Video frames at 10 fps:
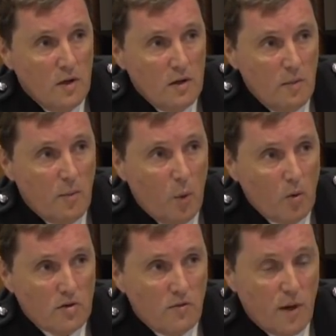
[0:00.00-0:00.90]
the
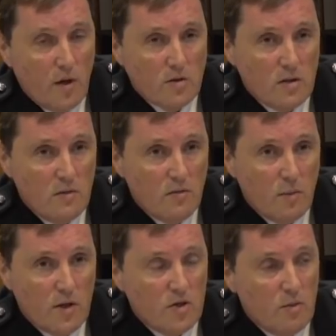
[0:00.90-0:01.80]
importance of passing
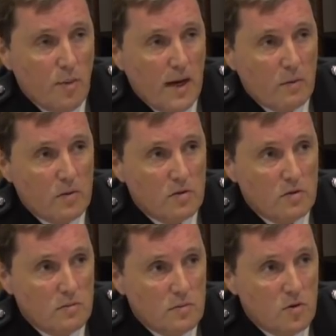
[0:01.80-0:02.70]
information
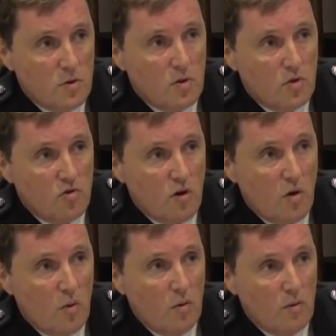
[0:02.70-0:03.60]
backwards to control.